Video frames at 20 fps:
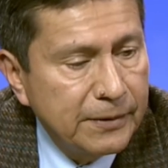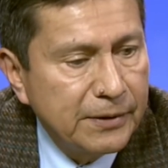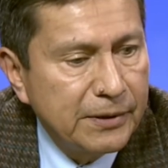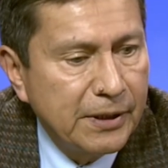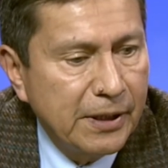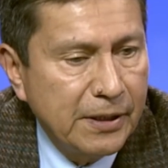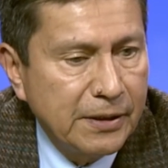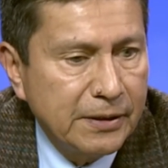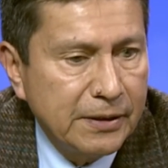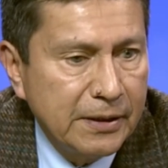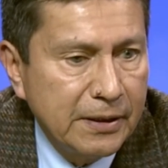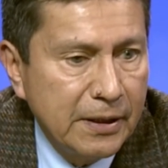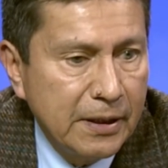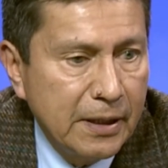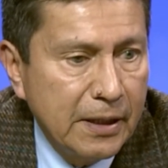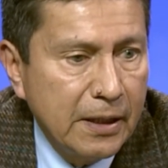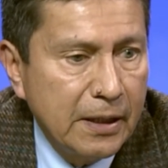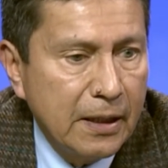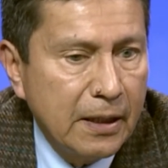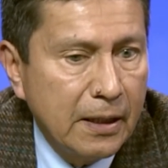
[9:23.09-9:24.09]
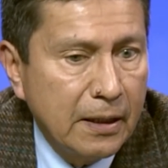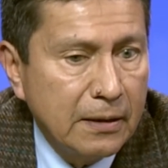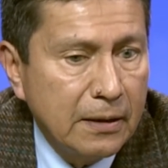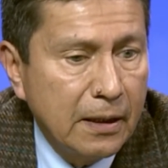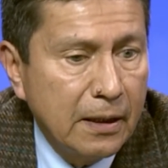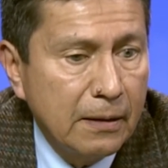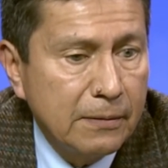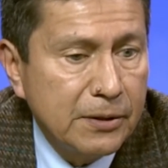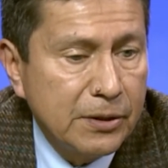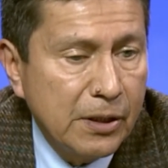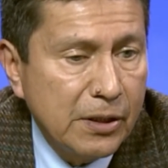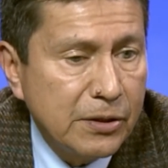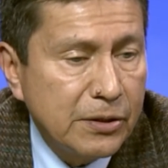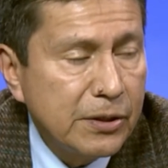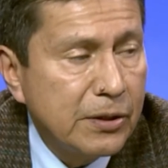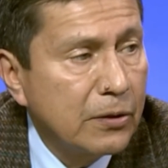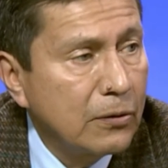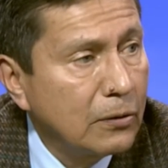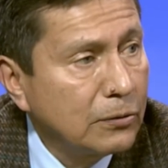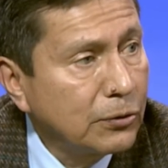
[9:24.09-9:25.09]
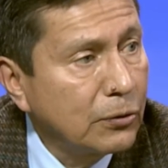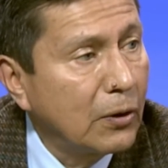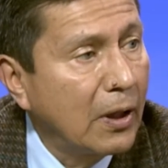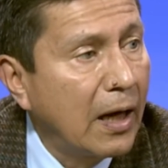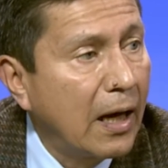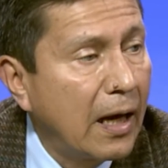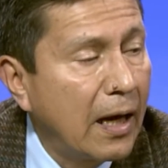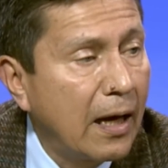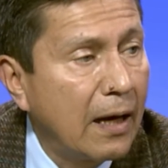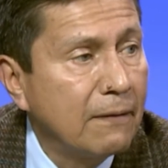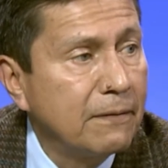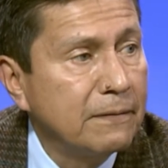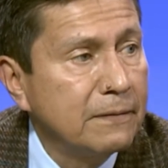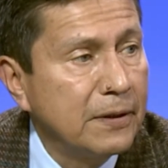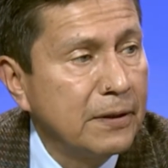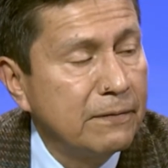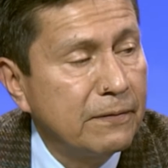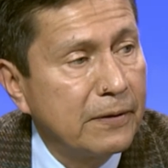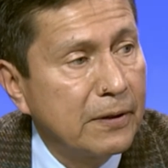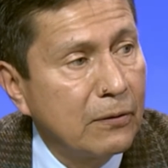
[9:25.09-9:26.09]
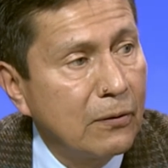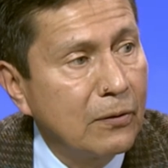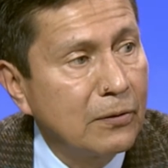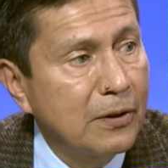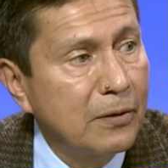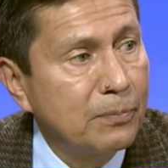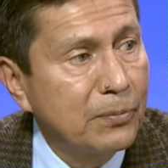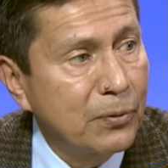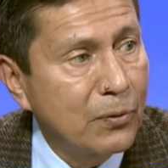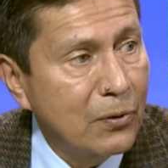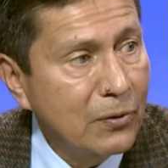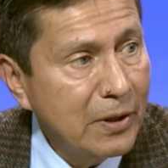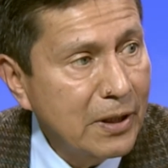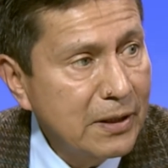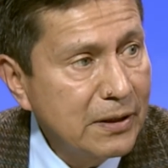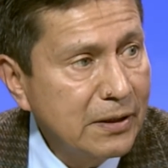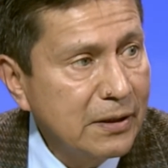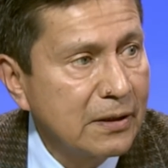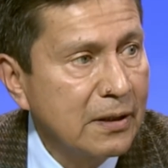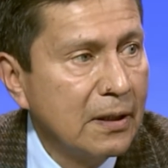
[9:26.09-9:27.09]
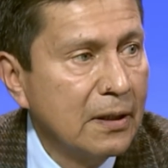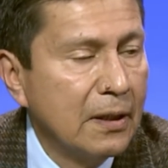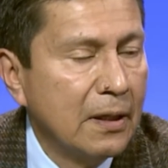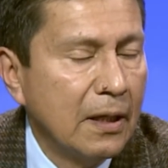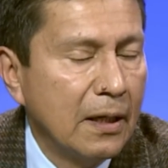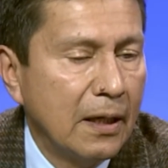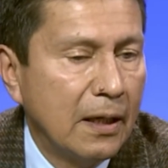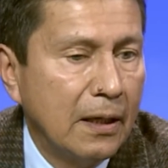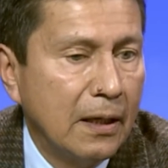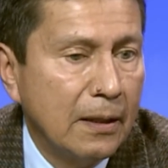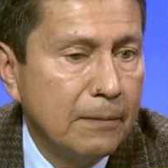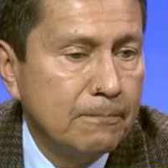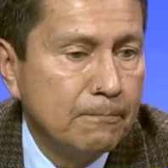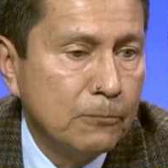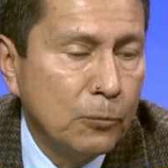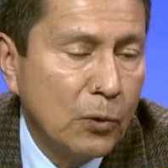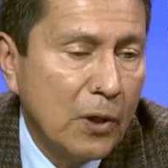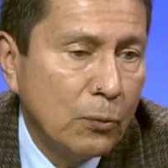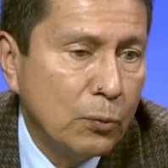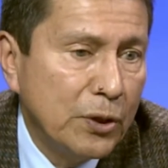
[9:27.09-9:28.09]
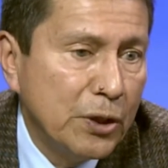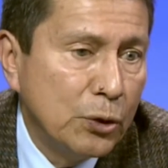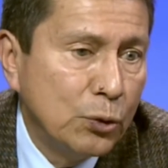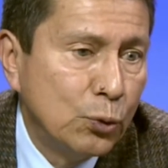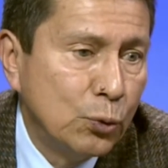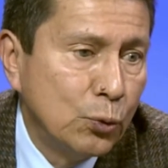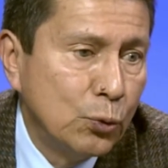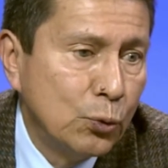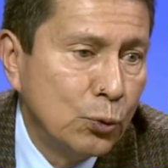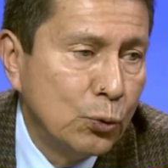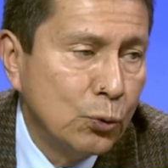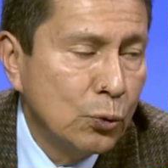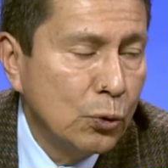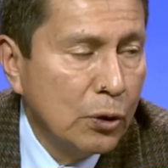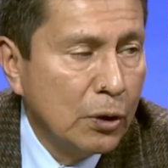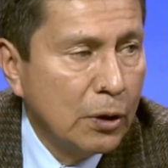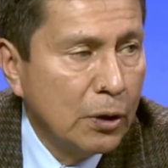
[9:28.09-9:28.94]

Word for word: JCA, and uh, JCA also have different other programs. And what we do